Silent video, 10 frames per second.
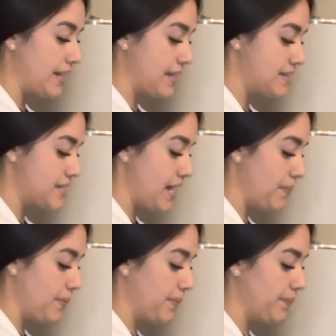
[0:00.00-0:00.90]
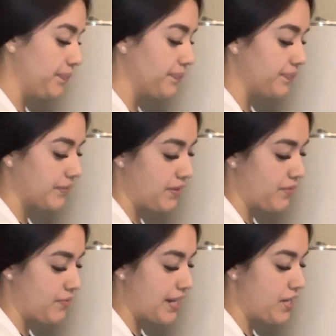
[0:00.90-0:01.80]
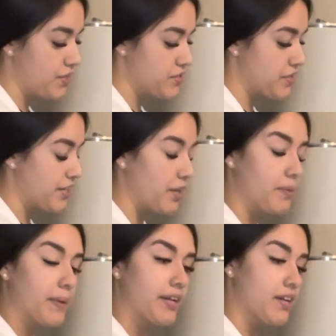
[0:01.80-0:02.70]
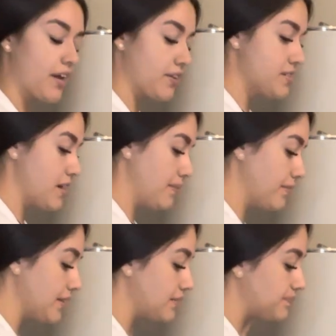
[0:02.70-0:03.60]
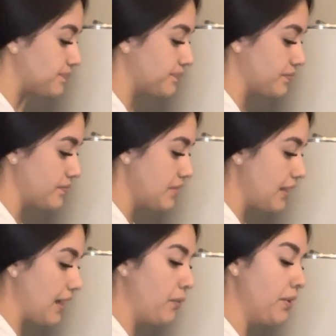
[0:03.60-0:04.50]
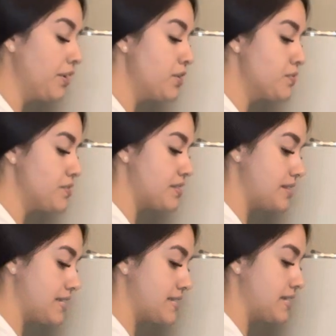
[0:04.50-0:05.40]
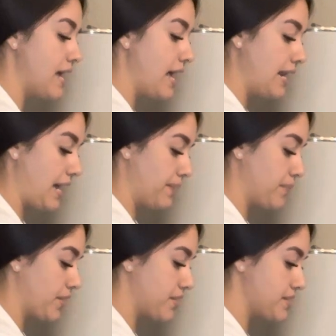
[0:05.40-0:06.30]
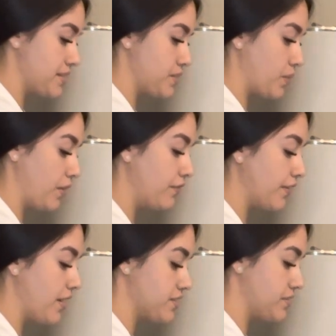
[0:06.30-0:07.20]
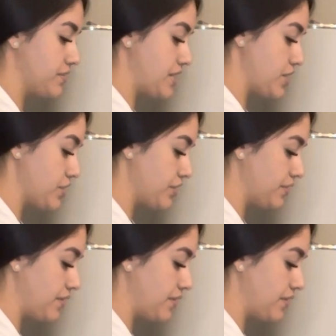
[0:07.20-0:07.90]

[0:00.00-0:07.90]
and tap right under the nail bed, not on top of it. I'm going to use these landmarks as well for auscultation.